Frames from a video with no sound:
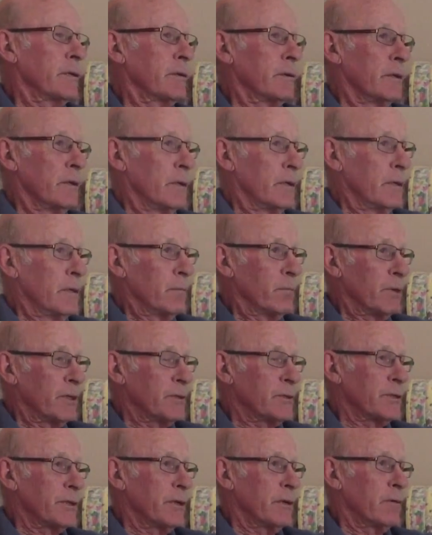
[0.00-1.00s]
and
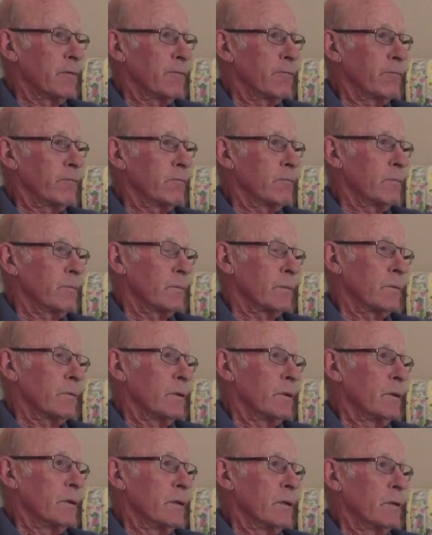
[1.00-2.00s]
myself,
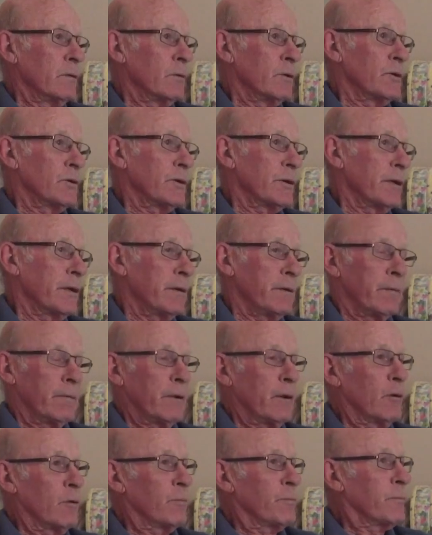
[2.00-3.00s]
which I
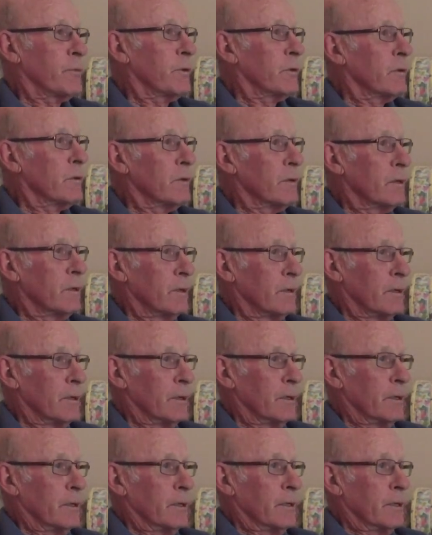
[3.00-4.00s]
helped
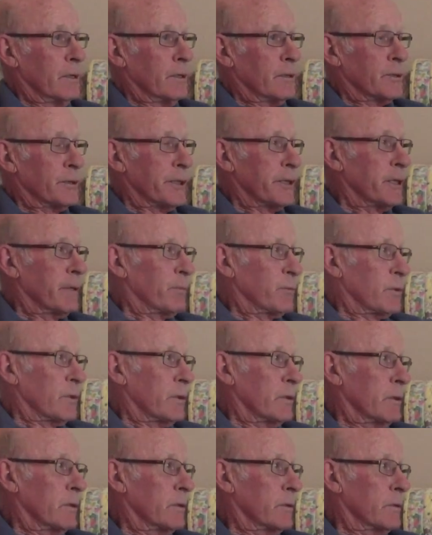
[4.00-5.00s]
set up
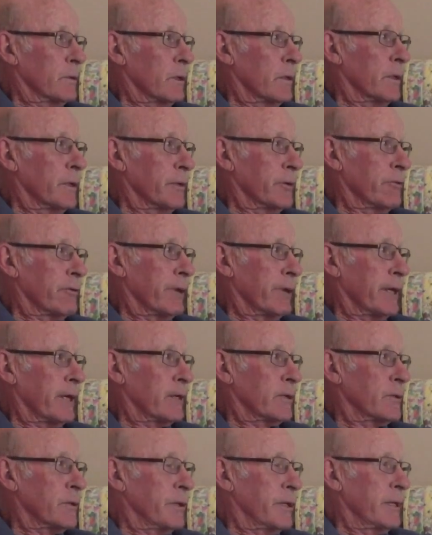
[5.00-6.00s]
the gun
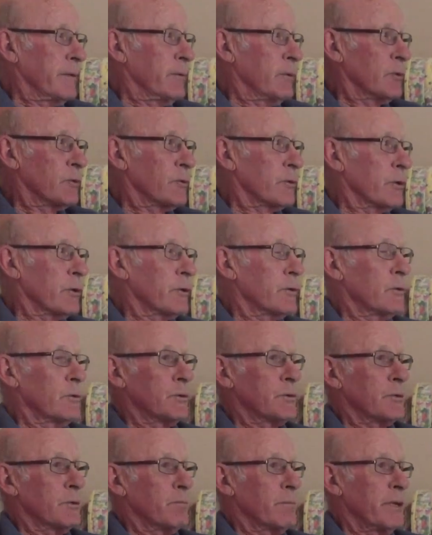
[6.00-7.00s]
tracks, the aiming
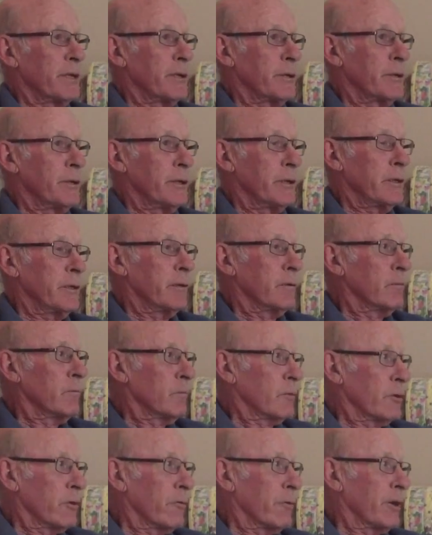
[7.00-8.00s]
circles, and made the
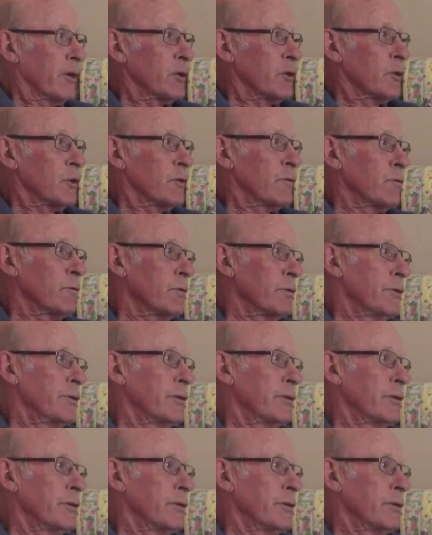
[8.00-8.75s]
corrections for the